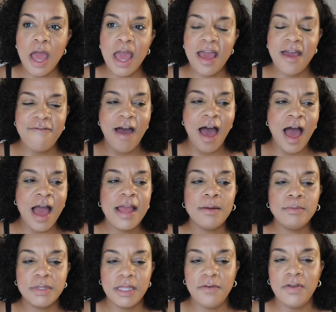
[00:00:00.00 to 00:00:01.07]
if I
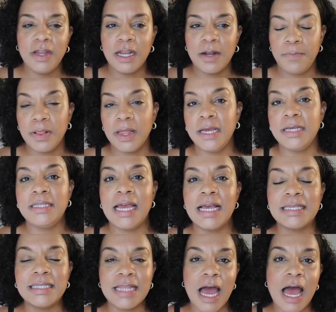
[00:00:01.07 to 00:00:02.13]
am living in a place that
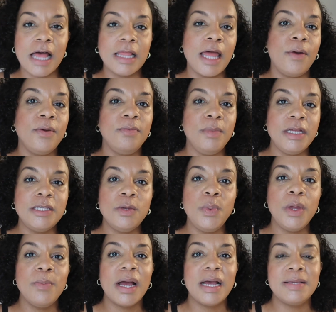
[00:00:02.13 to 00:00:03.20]
is not allowing me to
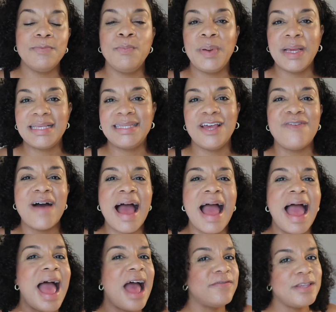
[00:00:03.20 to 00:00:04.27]
be my best self, I
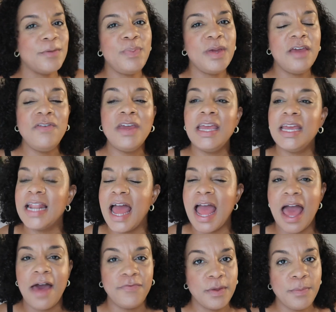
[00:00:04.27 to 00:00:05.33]
have to pivot and I
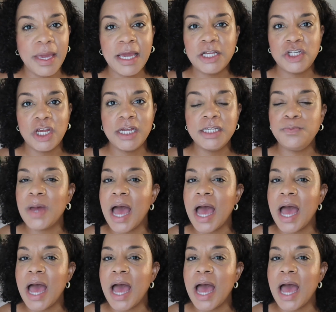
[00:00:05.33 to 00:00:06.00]
have to make a change.